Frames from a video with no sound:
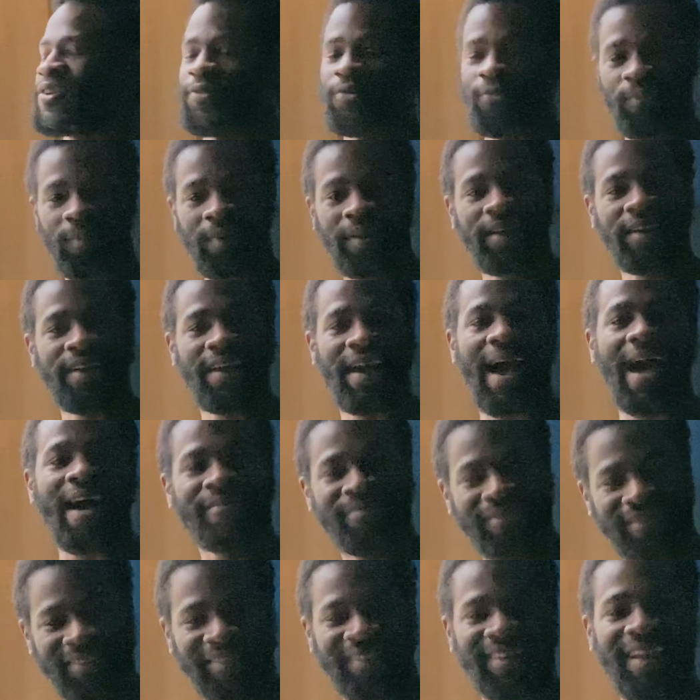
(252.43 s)
We
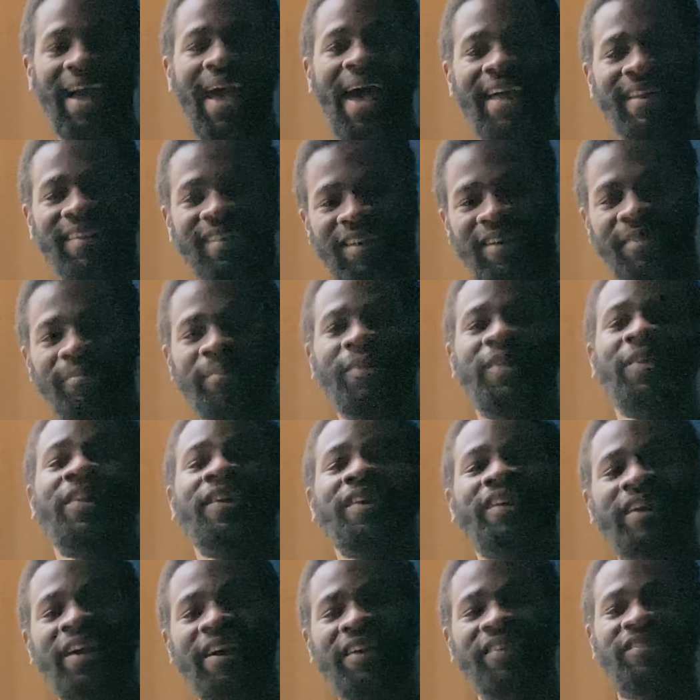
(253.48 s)
haven't had
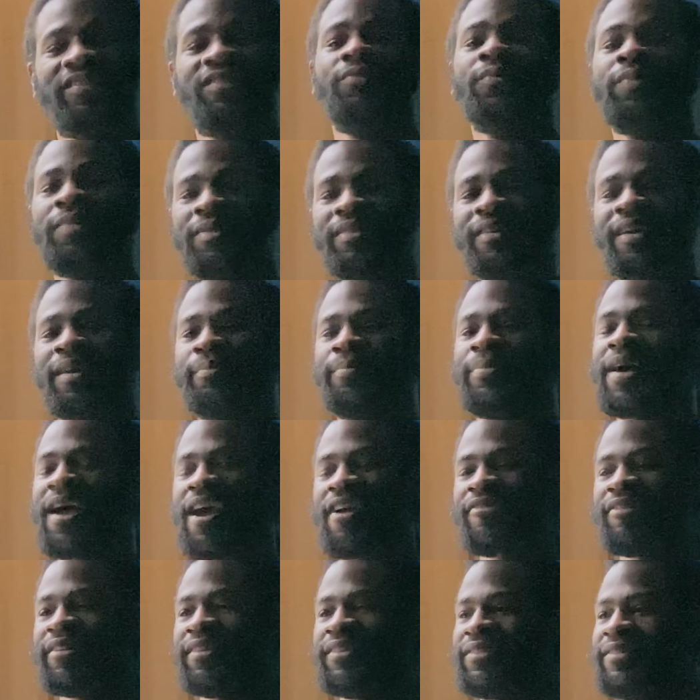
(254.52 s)
communication with our
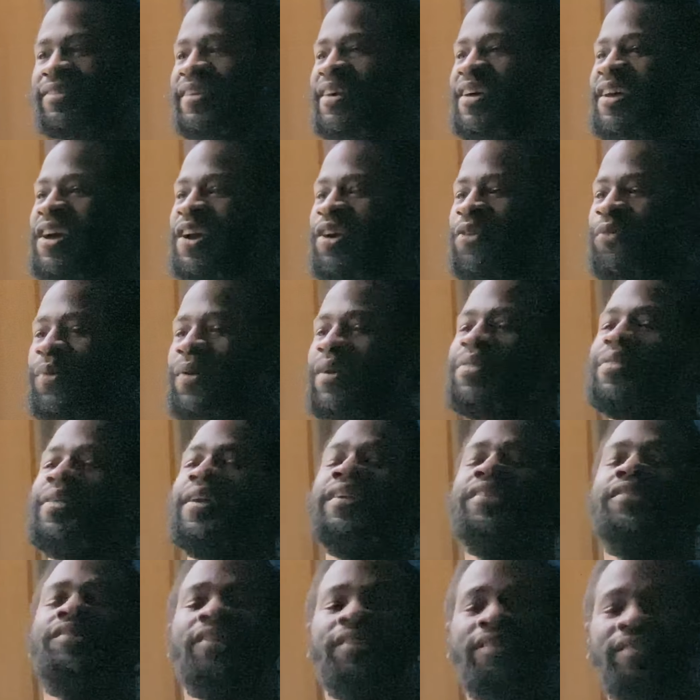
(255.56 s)
parents where
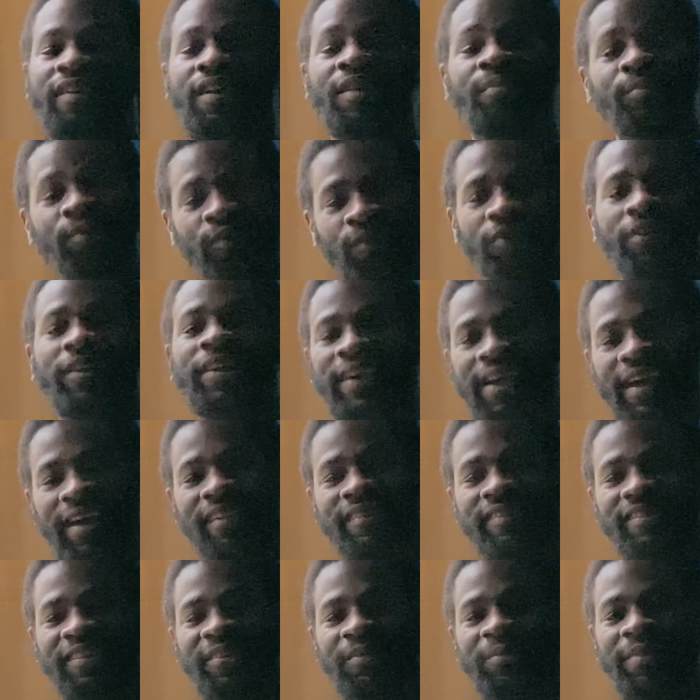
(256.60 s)
they're just
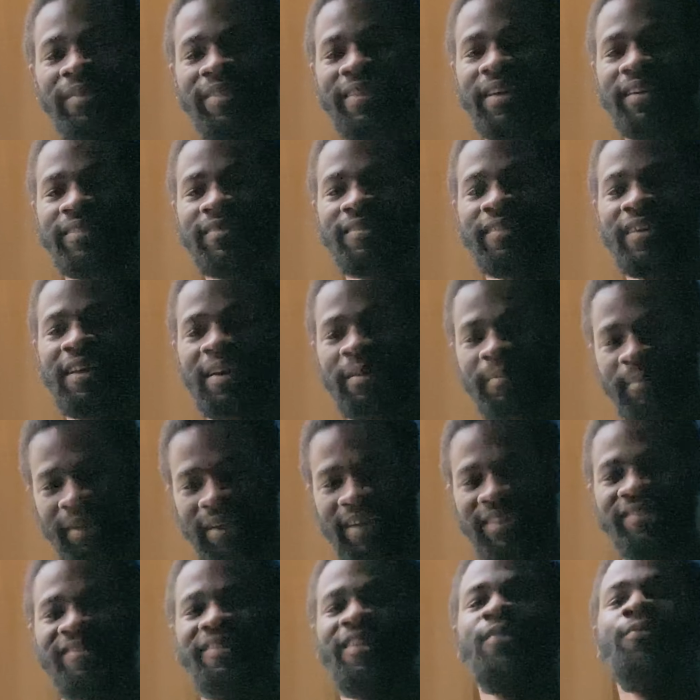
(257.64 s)
communicating with us
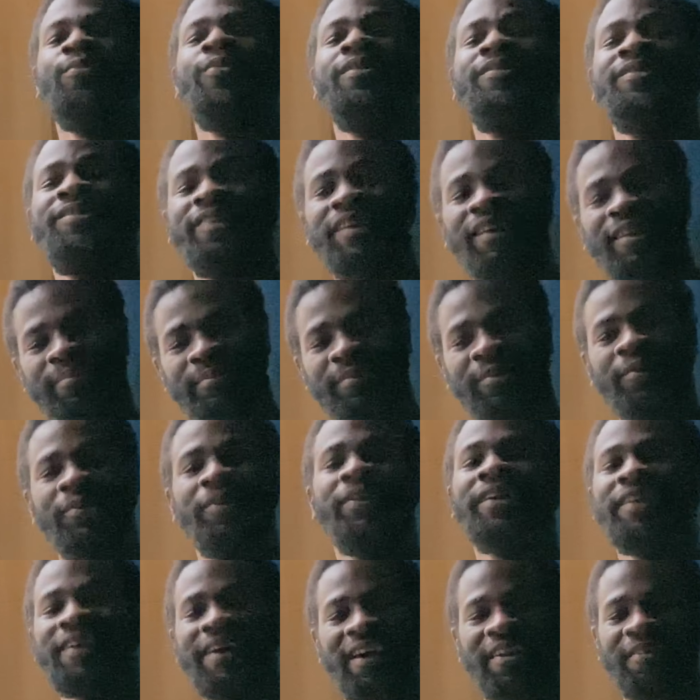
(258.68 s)
because they want to
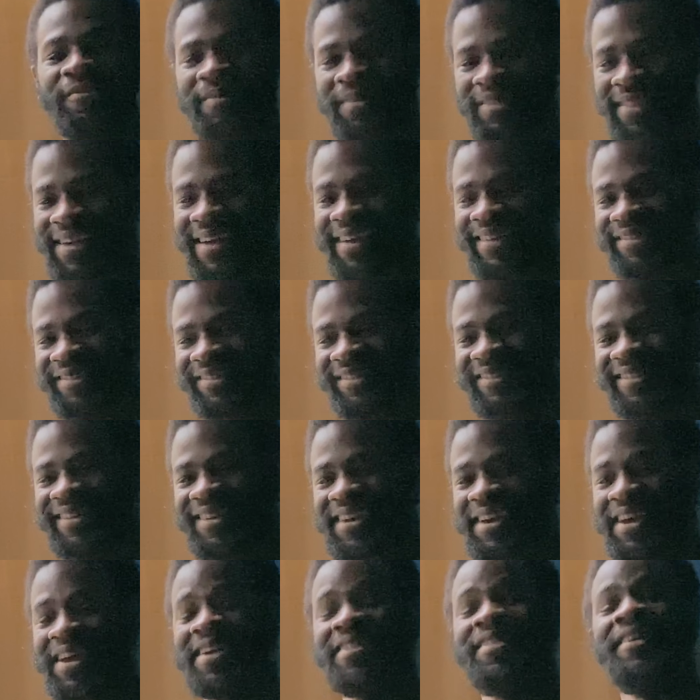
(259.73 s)
communicate with us.
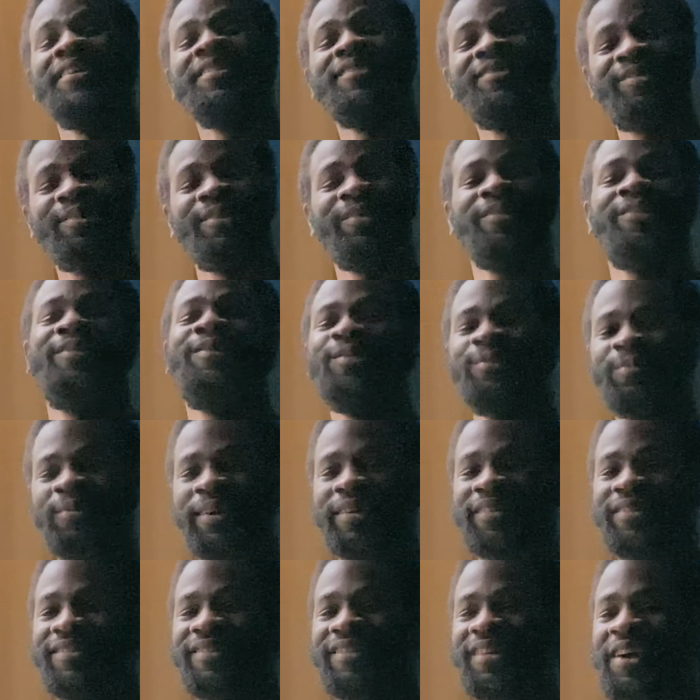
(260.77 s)
They talk to
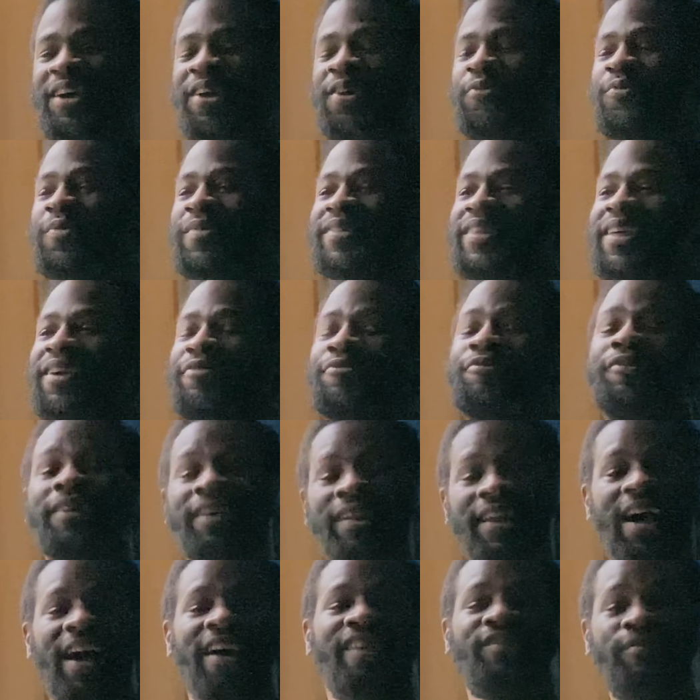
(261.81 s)
us when they
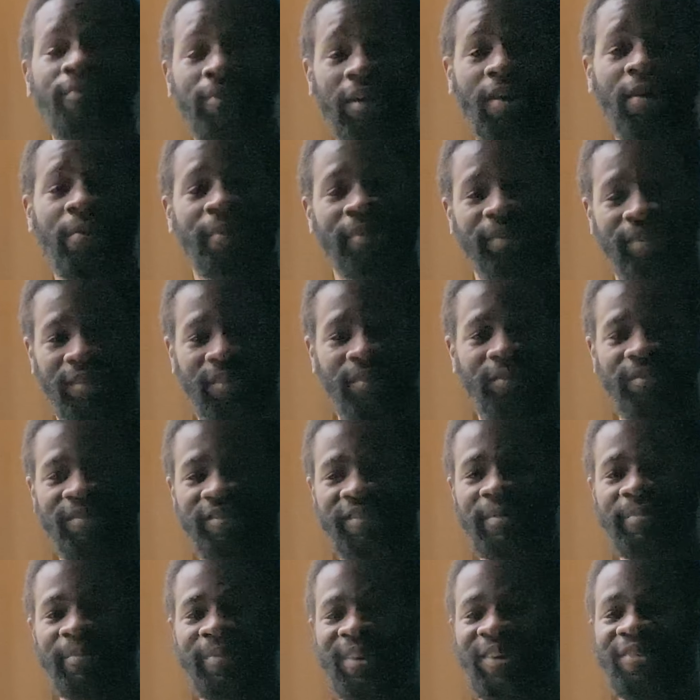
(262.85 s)
realize we're going to do
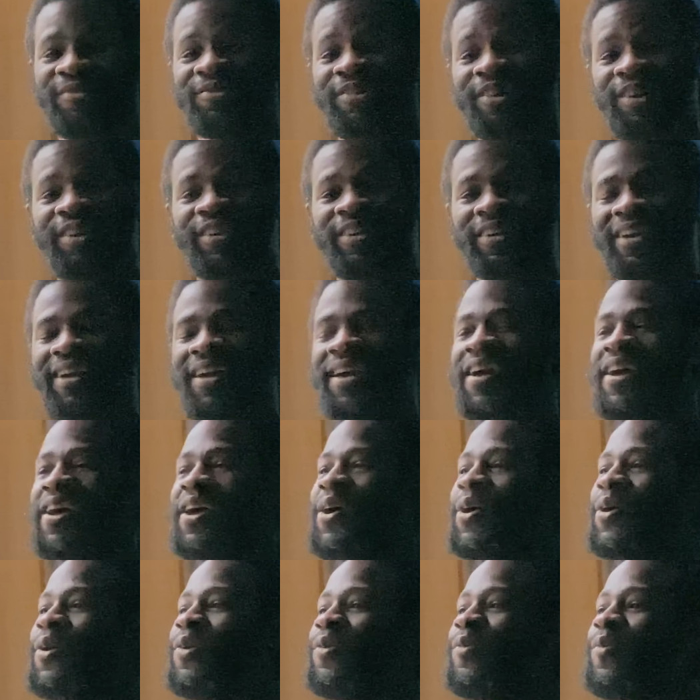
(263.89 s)
something wrong
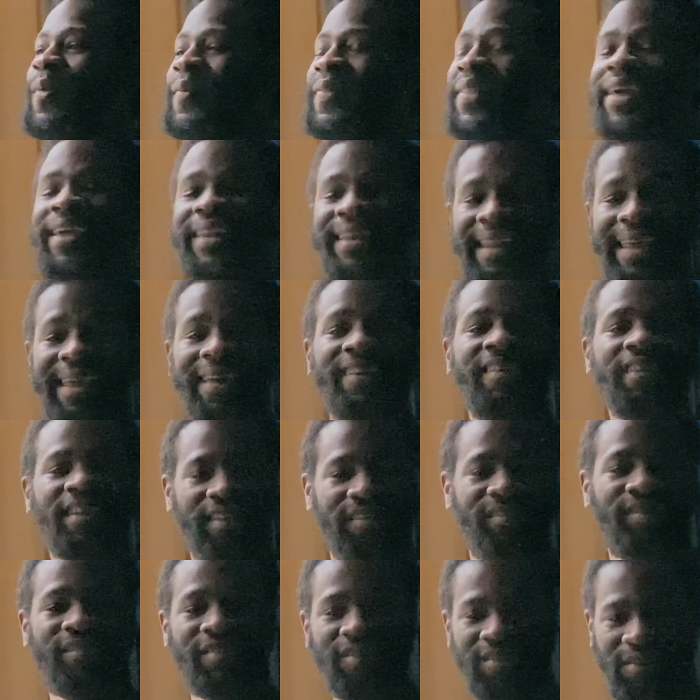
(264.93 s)
or when they need
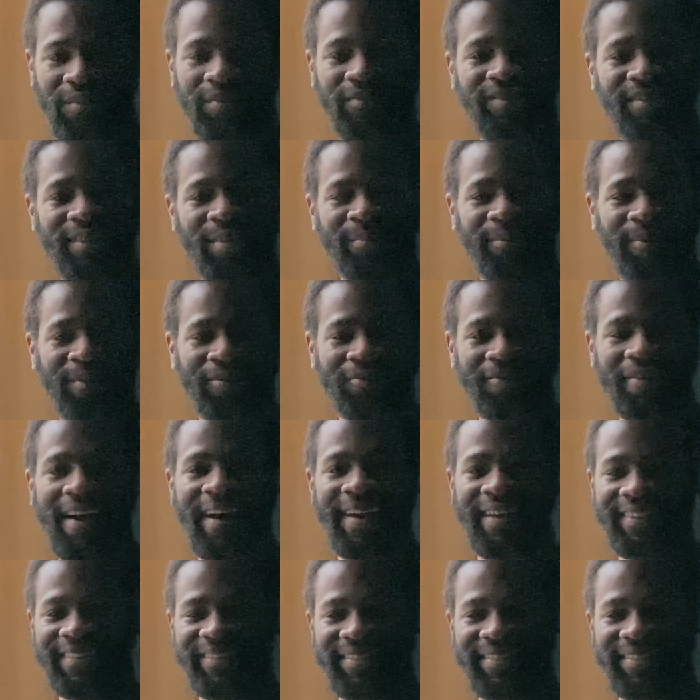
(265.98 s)
us to do something right.